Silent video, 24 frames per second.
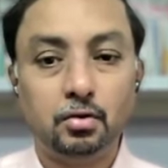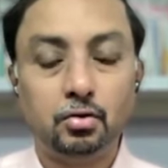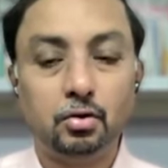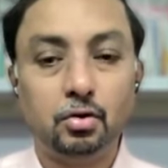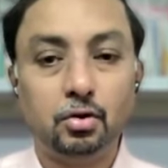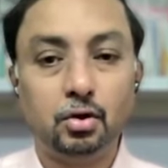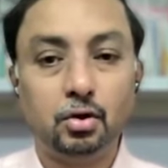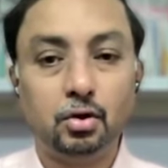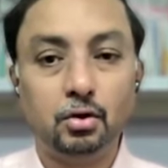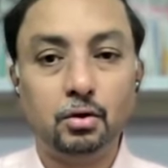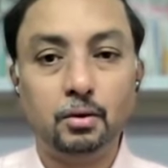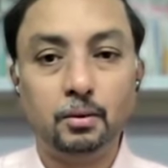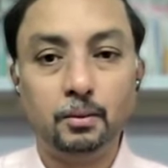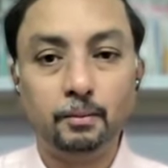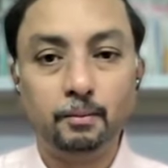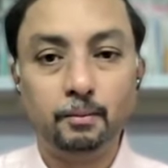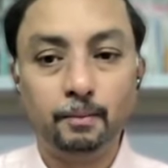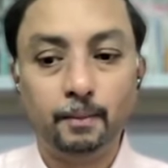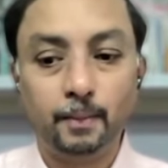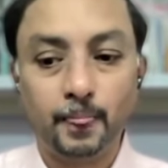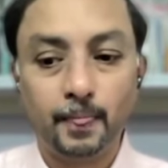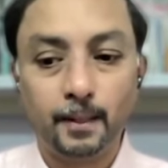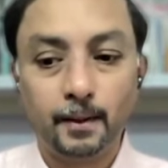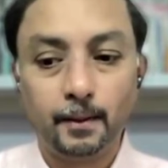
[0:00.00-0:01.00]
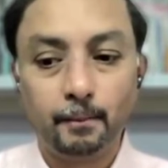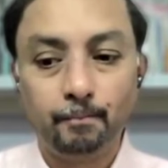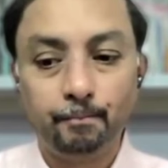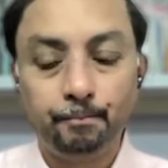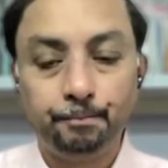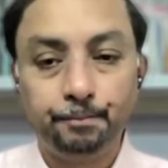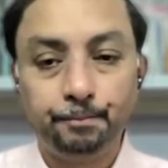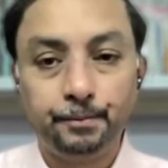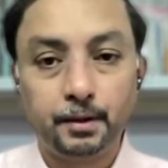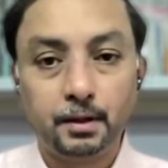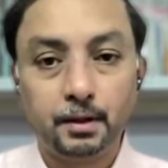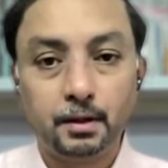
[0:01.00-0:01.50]
So though
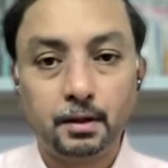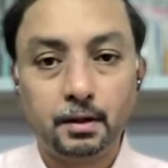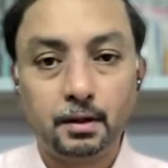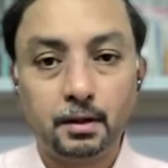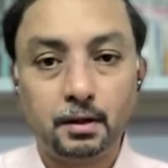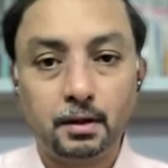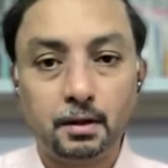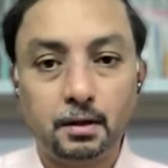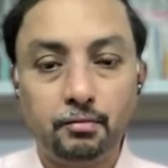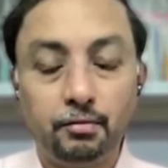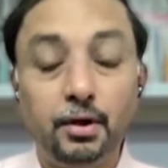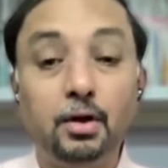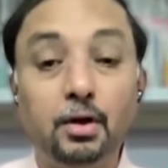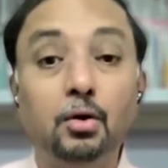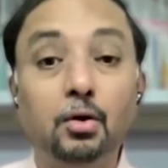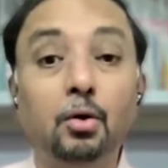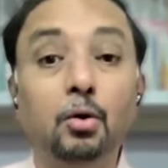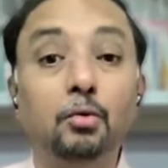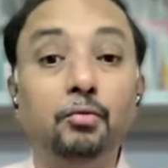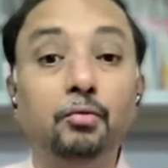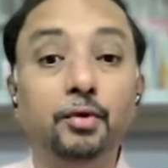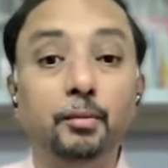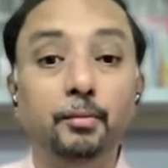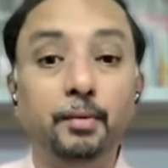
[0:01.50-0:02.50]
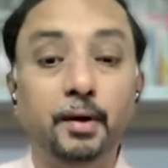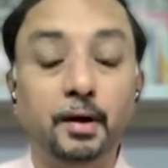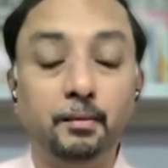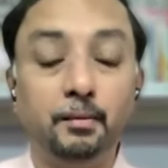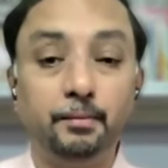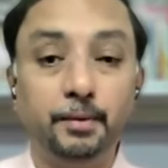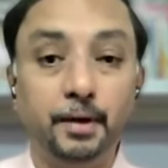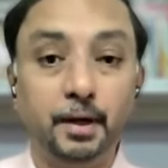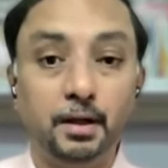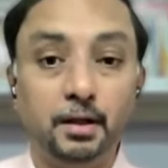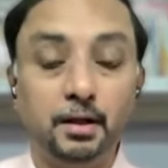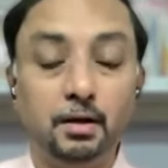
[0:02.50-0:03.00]
we know we've
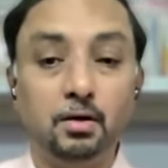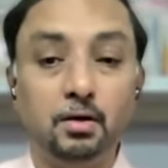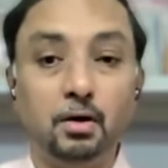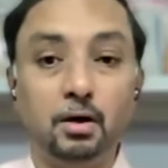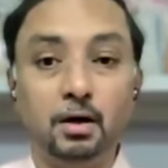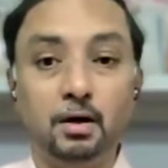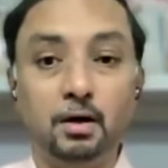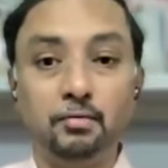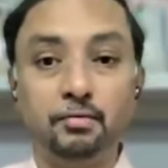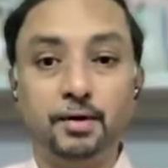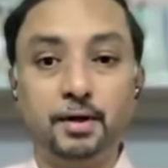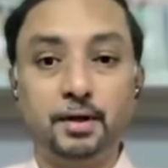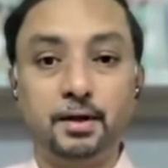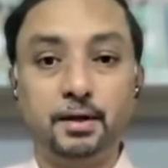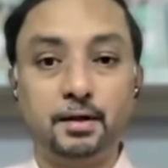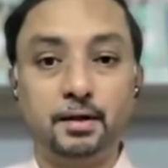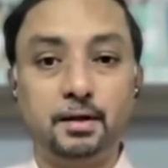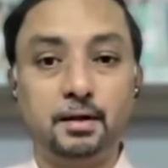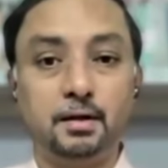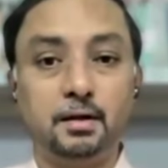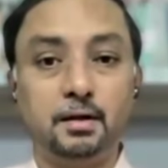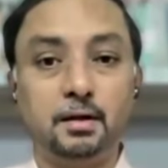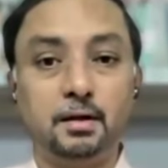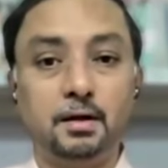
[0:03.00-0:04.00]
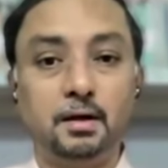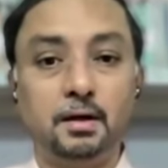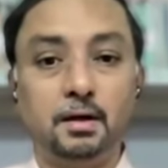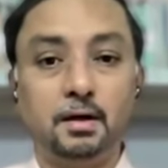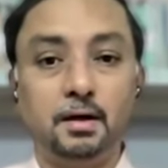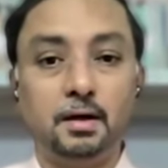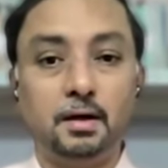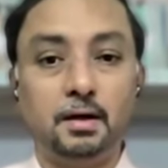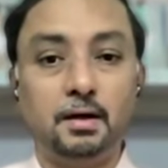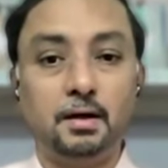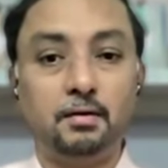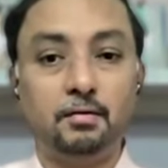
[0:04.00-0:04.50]
been breathing, a lot of us
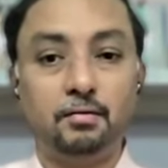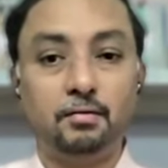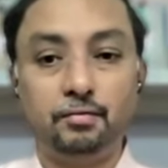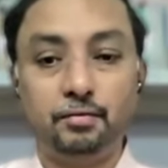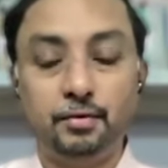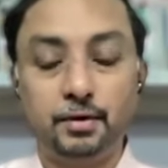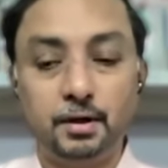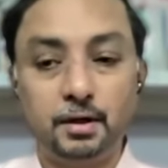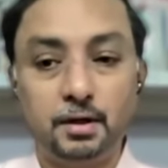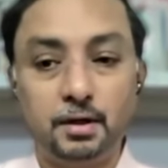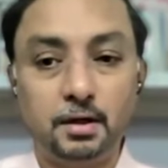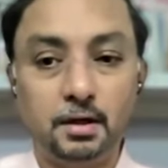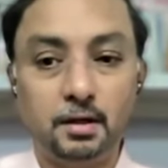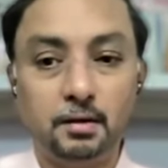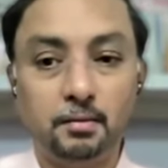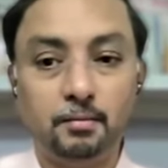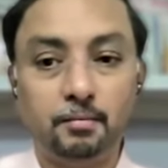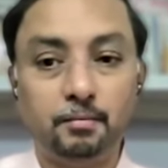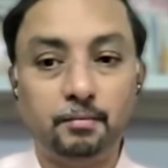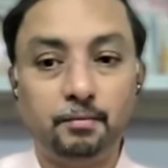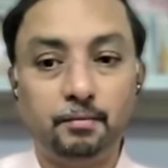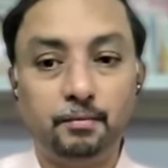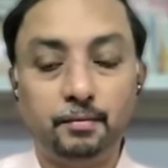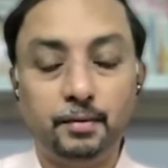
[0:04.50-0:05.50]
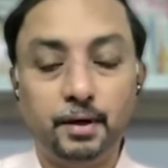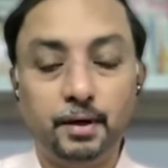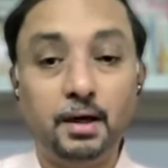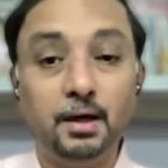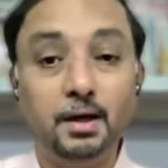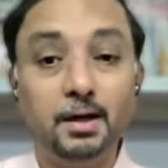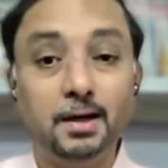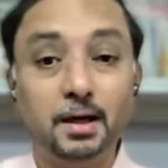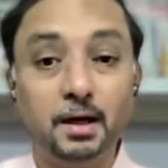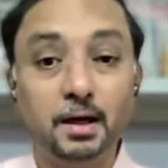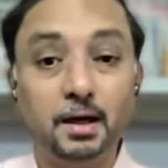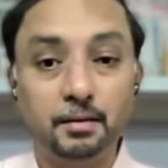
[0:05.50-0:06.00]
have
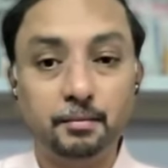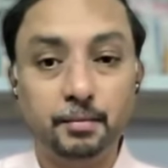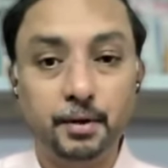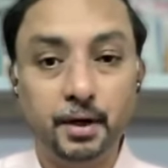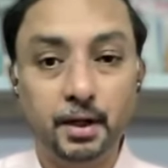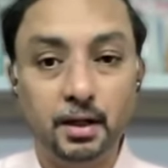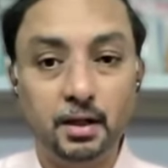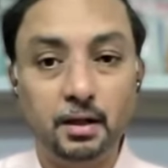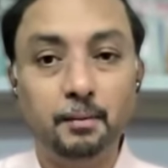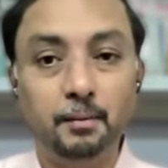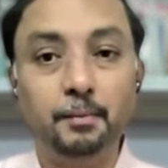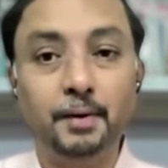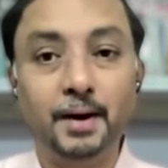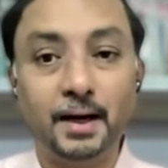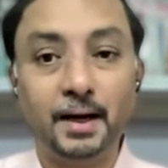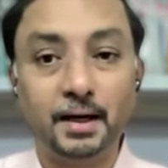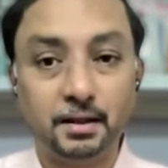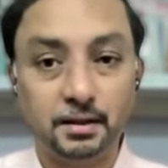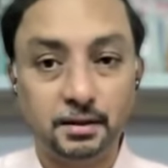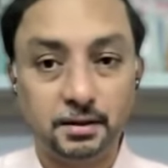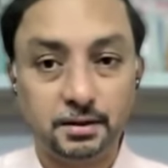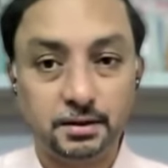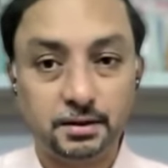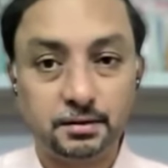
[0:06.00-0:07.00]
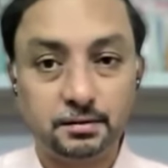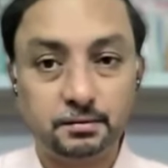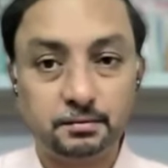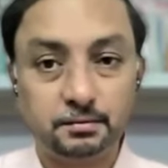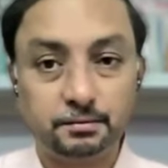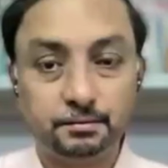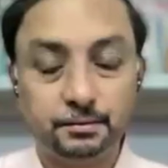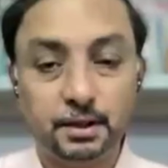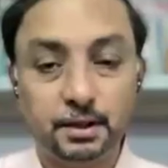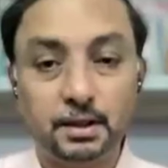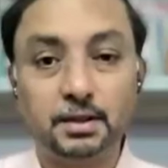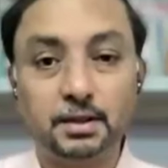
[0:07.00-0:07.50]
incorrect breathing patterns.
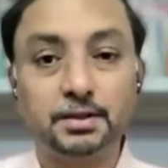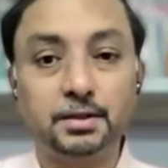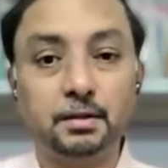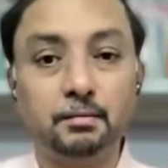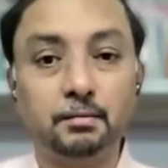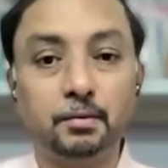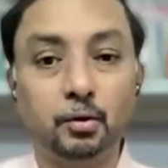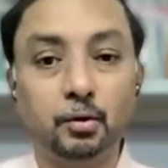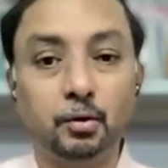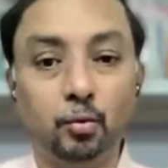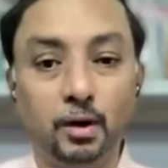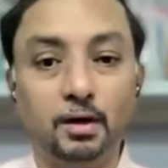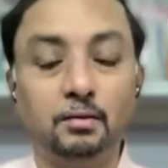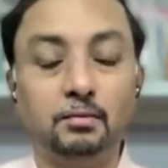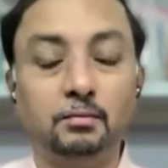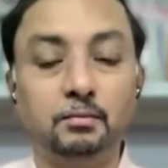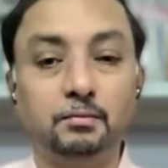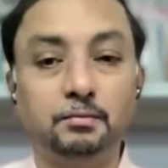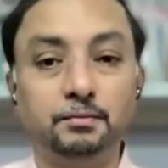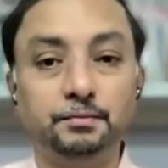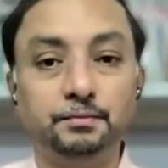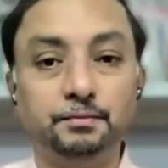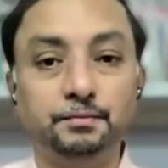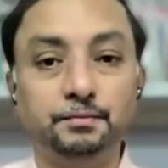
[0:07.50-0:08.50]
That is number one.